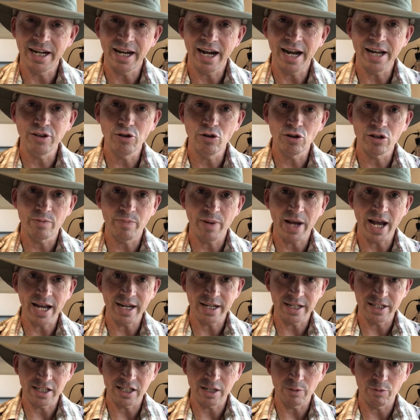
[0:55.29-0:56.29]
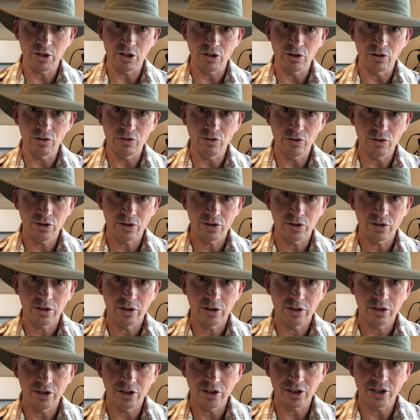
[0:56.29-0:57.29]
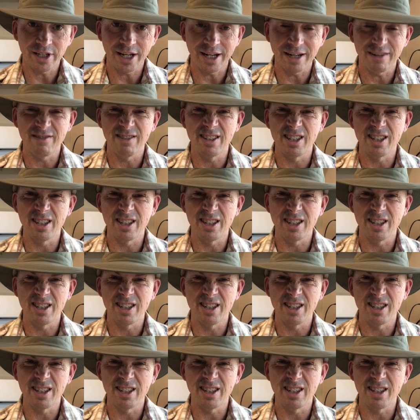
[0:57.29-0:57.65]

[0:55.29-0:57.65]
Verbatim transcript: I looked back at some of those just out of